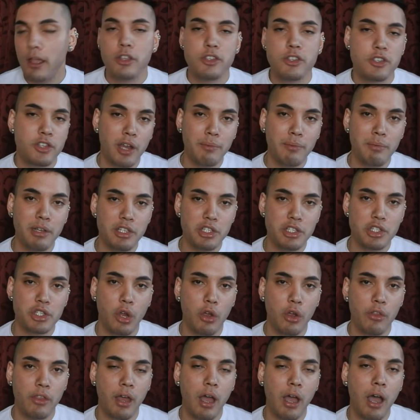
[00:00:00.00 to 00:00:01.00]
So much
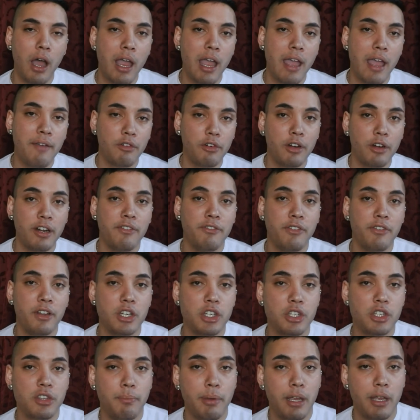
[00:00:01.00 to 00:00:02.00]
so that I have already
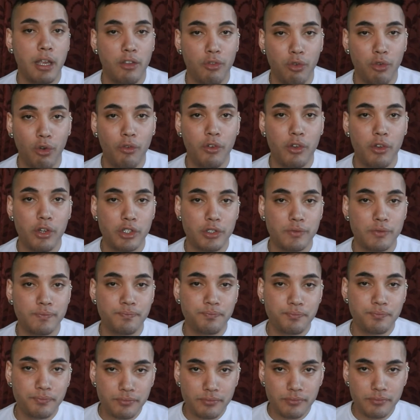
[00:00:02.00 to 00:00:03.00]
finished the PS4
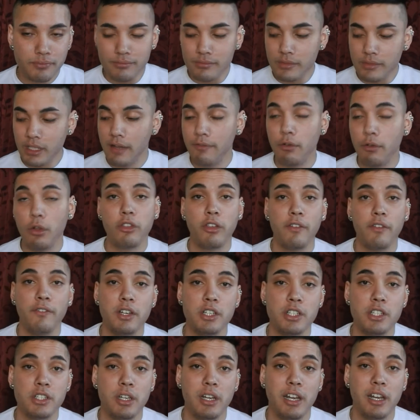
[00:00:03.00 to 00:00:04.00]
version. I've also
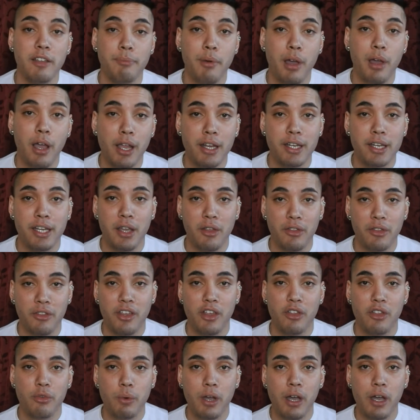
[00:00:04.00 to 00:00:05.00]
finished the Left Behind
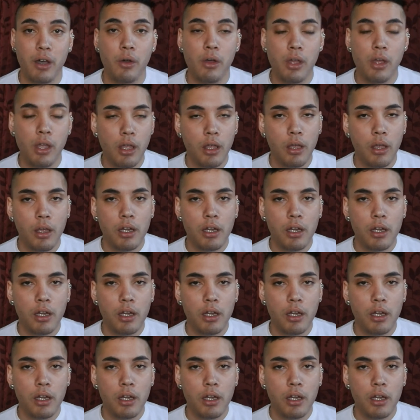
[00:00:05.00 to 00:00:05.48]
DLC as well.